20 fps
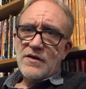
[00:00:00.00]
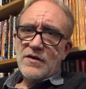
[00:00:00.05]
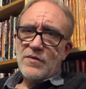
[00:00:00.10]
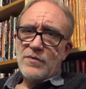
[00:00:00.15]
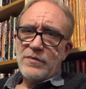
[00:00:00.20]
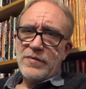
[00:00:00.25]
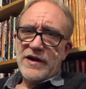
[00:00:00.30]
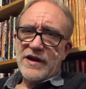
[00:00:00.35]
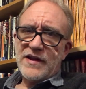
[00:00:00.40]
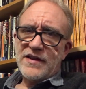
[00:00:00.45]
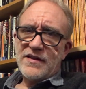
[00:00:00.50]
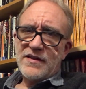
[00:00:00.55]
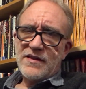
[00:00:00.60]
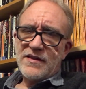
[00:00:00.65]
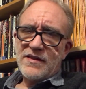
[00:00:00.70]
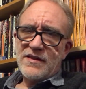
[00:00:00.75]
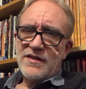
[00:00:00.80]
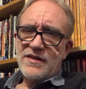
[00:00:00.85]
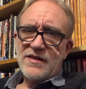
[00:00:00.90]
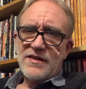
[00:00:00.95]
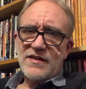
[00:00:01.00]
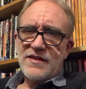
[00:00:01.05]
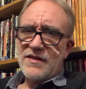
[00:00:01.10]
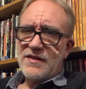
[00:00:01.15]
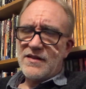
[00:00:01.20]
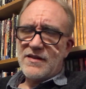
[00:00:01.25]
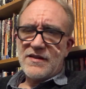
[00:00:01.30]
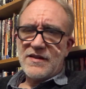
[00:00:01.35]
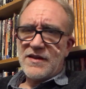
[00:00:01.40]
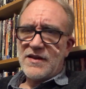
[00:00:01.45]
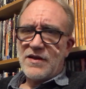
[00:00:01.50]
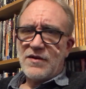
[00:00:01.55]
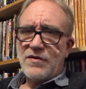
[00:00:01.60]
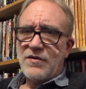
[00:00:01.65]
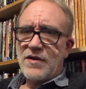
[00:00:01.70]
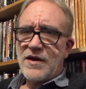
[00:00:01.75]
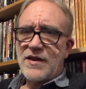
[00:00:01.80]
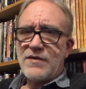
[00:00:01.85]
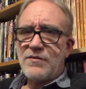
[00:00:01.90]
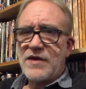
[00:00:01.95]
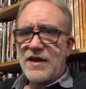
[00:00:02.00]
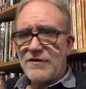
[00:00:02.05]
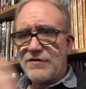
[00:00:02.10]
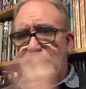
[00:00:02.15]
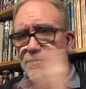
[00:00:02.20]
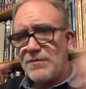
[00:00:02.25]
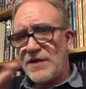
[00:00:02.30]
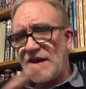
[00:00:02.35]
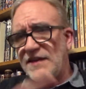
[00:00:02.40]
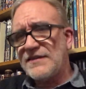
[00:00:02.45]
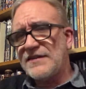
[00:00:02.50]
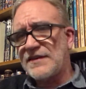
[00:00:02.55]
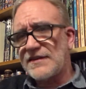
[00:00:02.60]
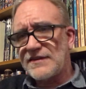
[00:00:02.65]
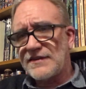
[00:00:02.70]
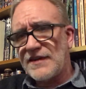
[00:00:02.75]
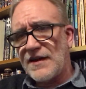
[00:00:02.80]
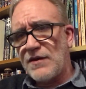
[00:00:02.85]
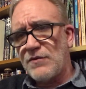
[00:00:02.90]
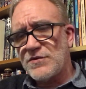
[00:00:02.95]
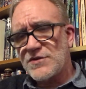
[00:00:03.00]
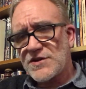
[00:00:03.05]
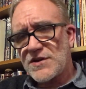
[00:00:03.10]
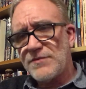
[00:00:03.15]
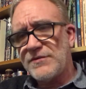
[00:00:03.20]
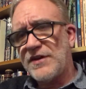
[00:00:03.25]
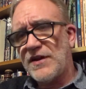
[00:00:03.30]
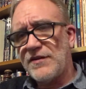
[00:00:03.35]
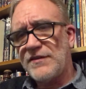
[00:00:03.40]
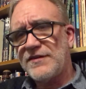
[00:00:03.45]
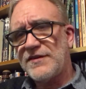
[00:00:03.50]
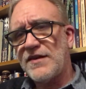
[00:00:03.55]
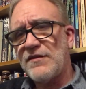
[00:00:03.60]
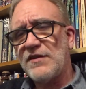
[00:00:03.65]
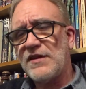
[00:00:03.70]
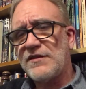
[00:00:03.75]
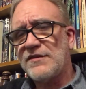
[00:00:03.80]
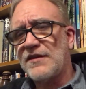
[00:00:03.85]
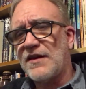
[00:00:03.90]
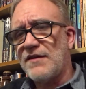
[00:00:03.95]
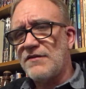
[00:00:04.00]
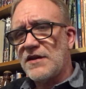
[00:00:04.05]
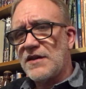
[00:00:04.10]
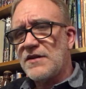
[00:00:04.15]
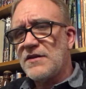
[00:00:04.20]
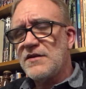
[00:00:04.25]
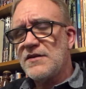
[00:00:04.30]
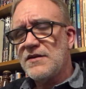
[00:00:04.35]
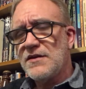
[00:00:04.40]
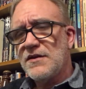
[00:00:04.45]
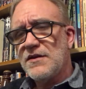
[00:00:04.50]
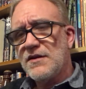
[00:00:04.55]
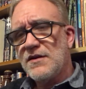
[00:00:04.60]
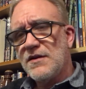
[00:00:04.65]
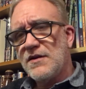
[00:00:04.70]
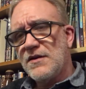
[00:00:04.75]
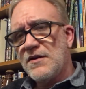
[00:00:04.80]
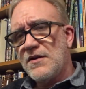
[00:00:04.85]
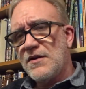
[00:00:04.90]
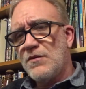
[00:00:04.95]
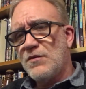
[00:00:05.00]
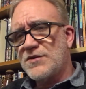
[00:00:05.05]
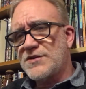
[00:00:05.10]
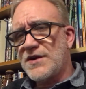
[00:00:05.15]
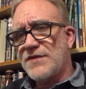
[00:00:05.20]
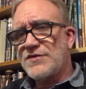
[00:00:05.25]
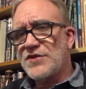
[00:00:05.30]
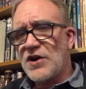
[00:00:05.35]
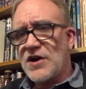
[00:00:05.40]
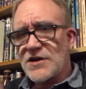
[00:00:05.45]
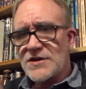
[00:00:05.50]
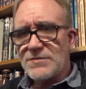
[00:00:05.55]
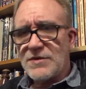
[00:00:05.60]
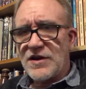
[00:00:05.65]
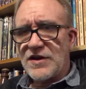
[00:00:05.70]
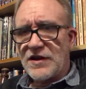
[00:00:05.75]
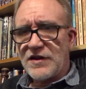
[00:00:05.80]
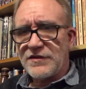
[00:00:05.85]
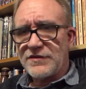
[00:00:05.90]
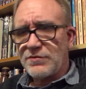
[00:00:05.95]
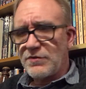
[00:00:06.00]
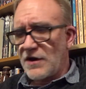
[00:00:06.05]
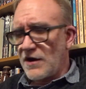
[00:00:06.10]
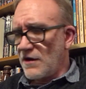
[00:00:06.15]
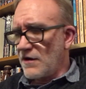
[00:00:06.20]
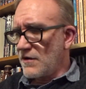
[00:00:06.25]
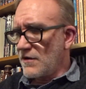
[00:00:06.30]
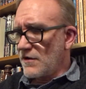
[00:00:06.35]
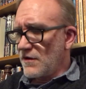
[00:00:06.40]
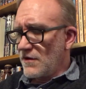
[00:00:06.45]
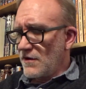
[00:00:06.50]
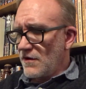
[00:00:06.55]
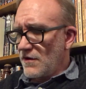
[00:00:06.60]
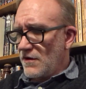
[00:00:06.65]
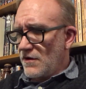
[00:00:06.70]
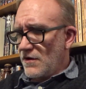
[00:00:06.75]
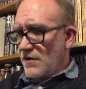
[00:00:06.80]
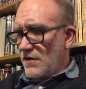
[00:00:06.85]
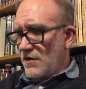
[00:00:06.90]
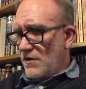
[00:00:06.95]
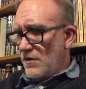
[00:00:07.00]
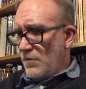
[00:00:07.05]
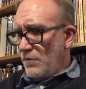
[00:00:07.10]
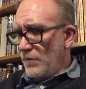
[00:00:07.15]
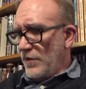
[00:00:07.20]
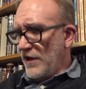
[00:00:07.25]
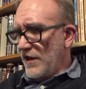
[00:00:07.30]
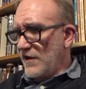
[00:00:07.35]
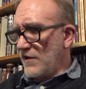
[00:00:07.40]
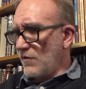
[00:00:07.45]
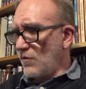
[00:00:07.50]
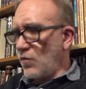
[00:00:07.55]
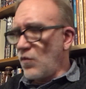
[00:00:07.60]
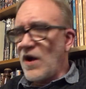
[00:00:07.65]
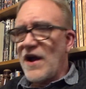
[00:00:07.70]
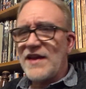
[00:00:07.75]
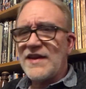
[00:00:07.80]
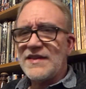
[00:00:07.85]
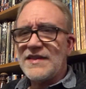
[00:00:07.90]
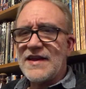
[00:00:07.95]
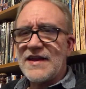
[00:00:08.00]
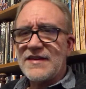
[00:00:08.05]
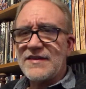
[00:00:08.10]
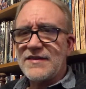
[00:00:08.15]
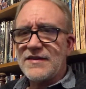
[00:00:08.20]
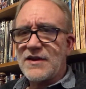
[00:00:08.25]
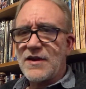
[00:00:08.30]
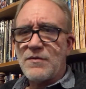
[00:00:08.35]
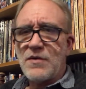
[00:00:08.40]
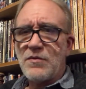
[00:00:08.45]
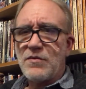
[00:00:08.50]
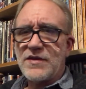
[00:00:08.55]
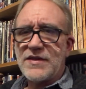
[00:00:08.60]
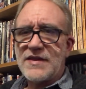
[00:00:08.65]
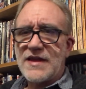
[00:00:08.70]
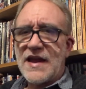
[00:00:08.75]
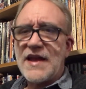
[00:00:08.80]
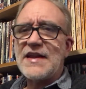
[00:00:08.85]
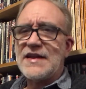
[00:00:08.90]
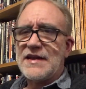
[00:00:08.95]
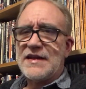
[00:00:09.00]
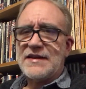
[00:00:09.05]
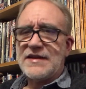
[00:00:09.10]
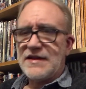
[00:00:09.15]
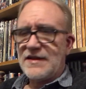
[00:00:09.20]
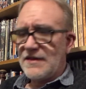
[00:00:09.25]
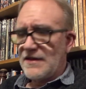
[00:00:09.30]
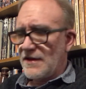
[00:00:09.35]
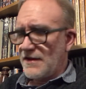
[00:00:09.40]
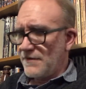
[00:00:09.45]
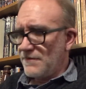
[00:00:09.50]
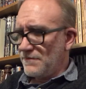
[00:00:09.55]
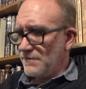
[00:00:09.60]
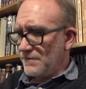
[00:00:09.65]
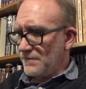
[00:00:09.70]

But and then we have the basic set, which comes out in '77, which I've talked about elsewhere. But why did they come up with AD&D then?